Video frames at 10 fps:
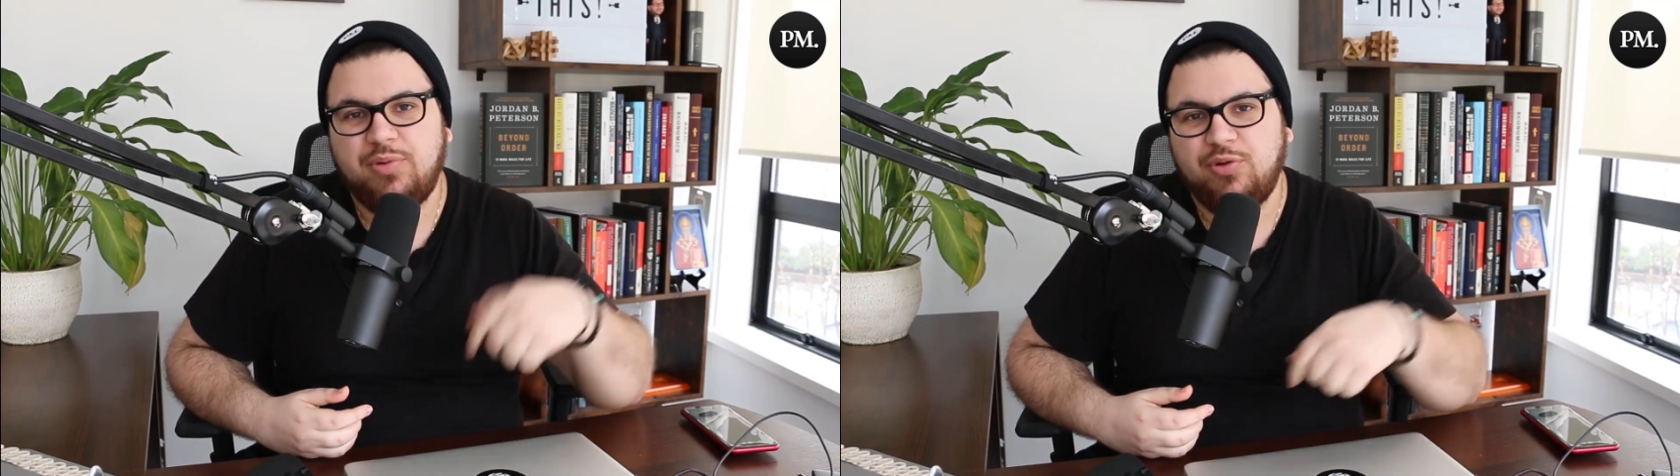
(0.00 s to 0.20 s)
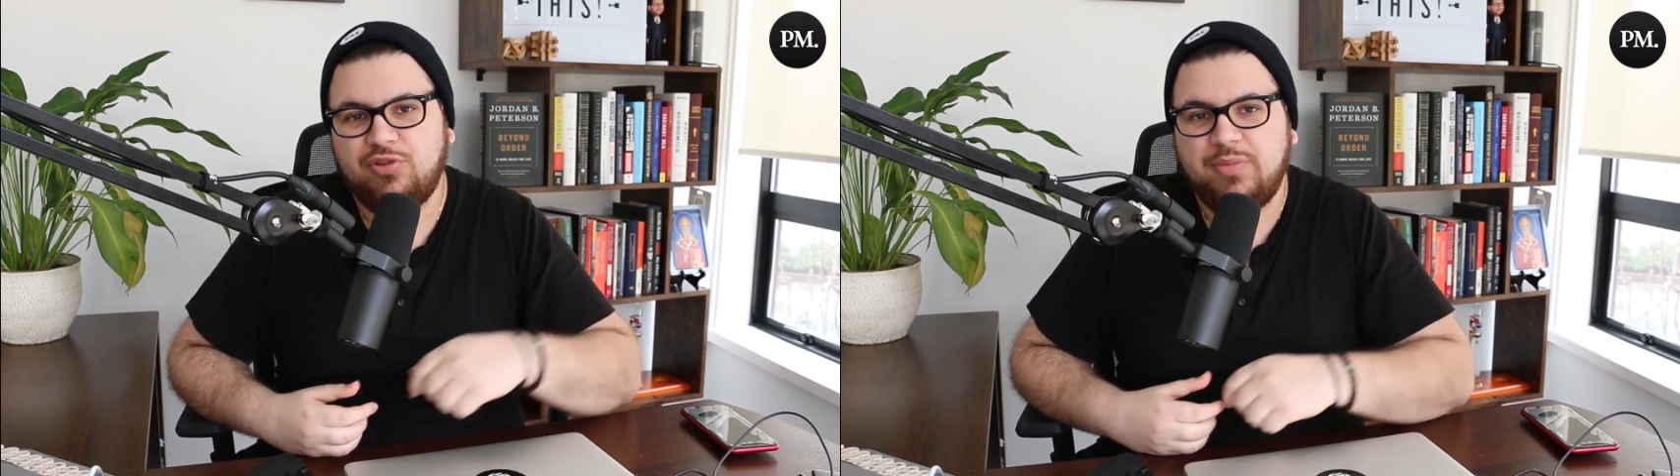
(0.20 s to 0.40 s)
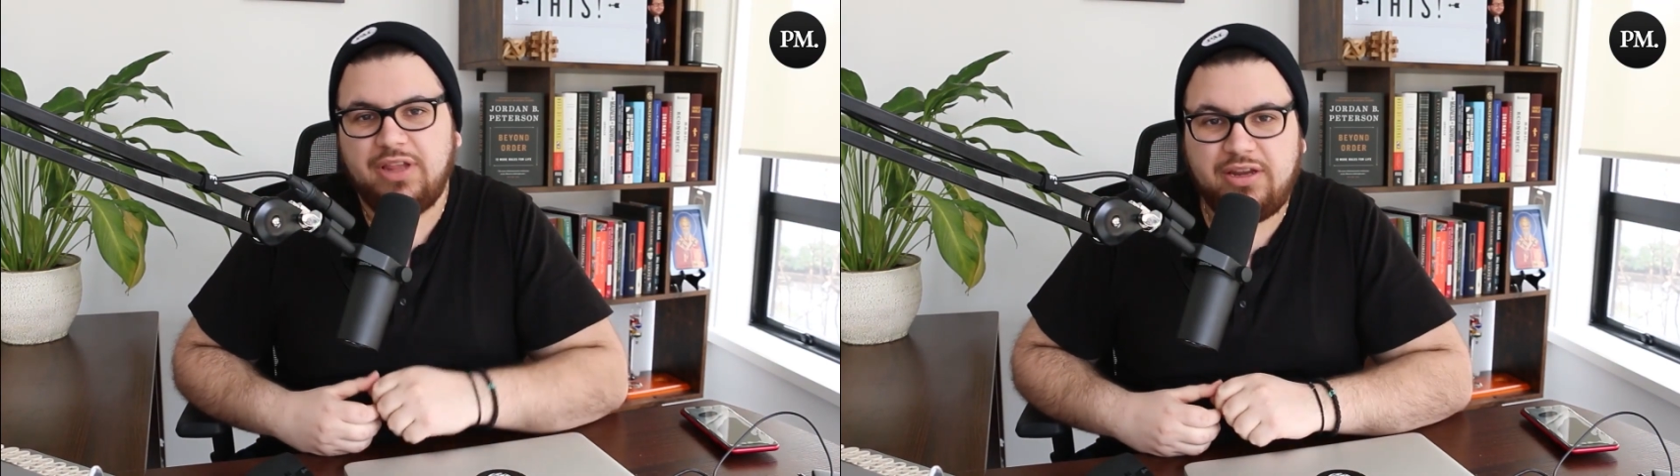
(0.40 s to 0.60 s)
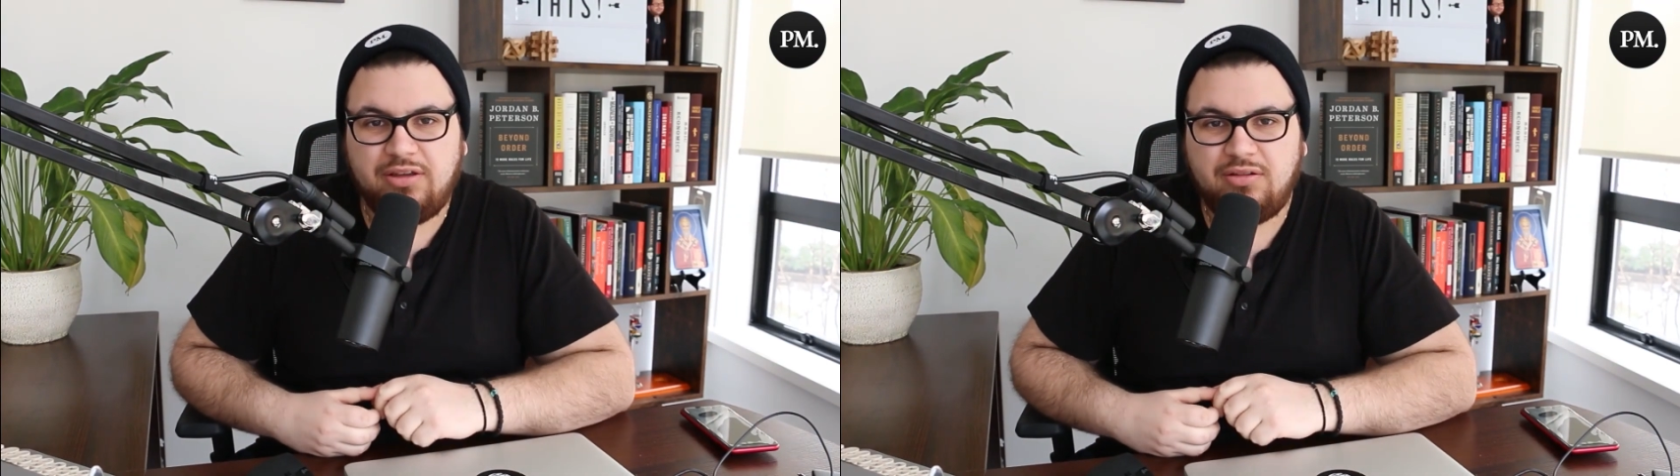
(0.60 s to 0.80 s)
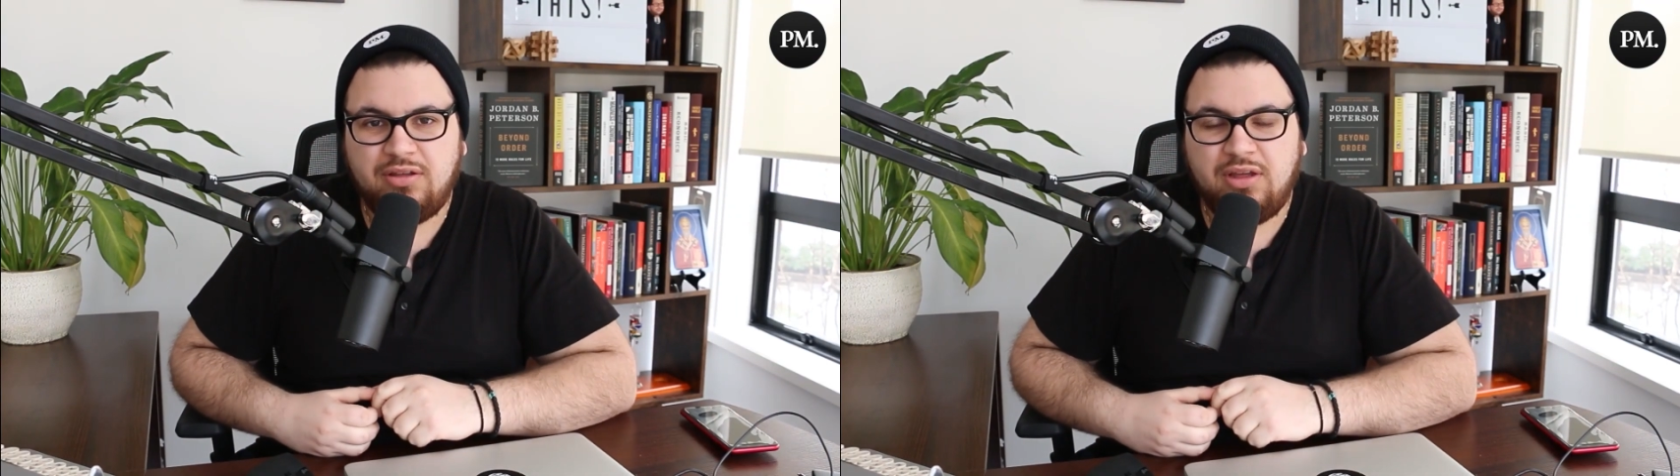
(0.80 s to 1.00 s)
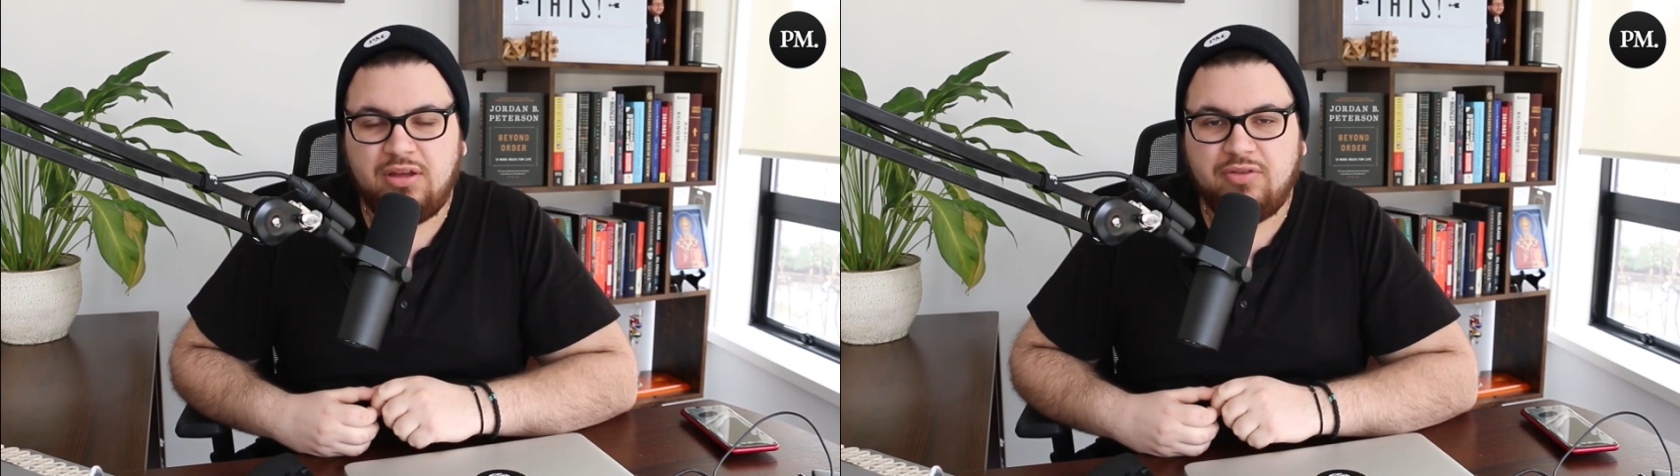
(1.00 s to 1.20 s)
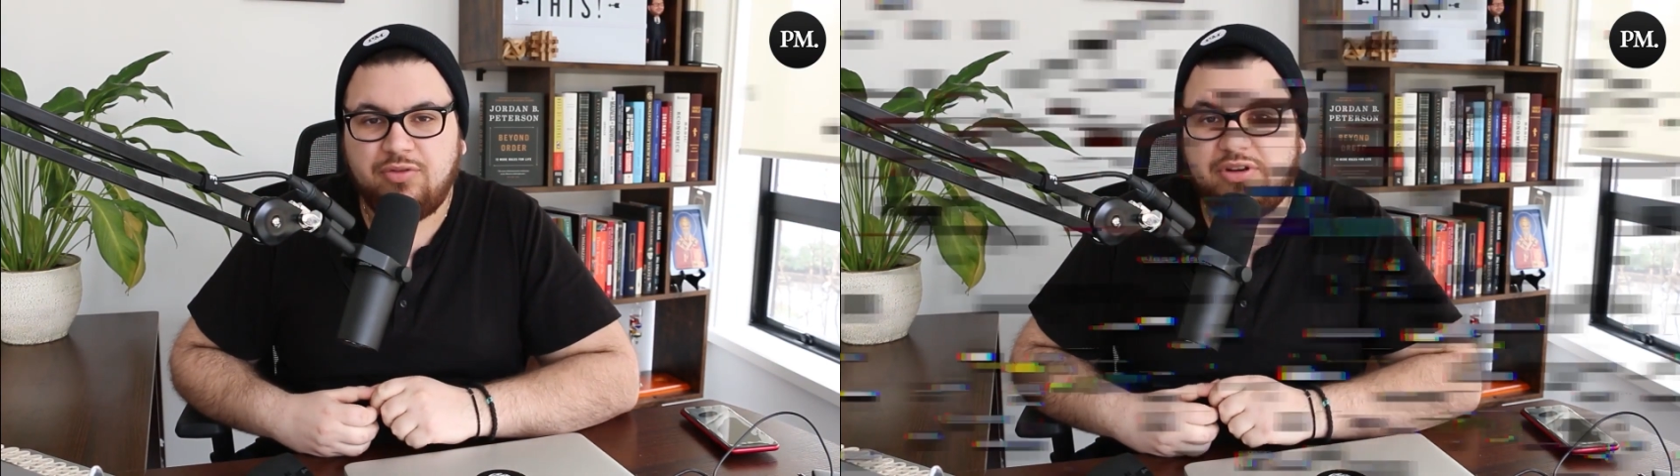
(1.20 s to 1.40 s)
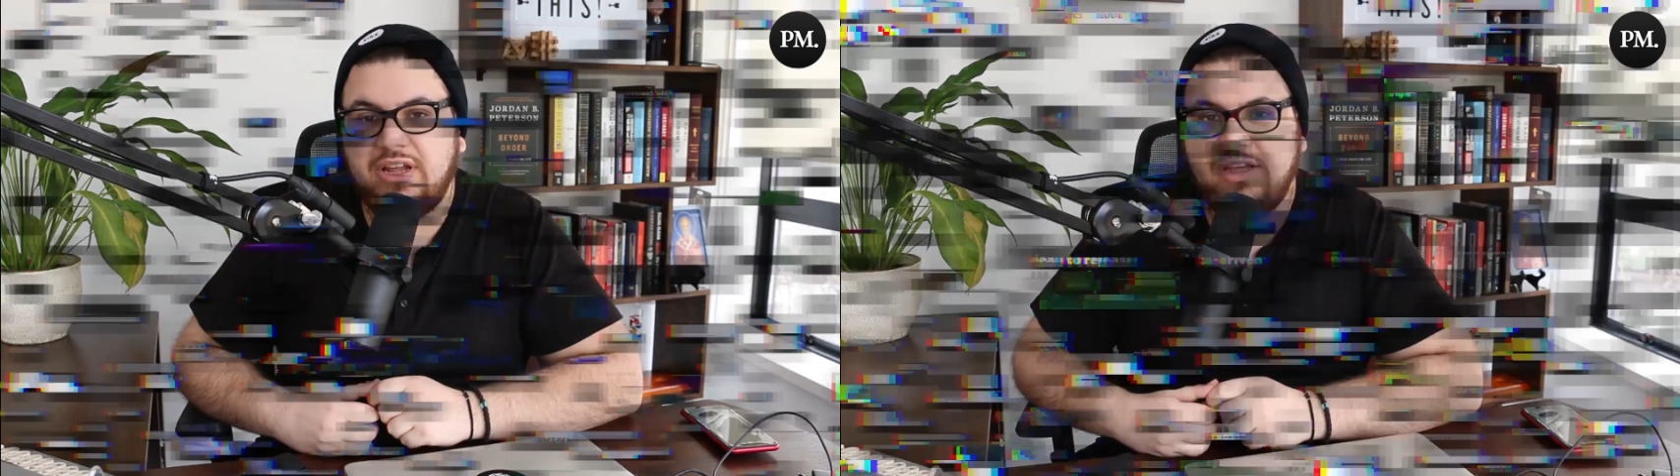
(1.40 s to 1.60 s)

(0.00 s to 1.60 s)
to the Post Millennial. For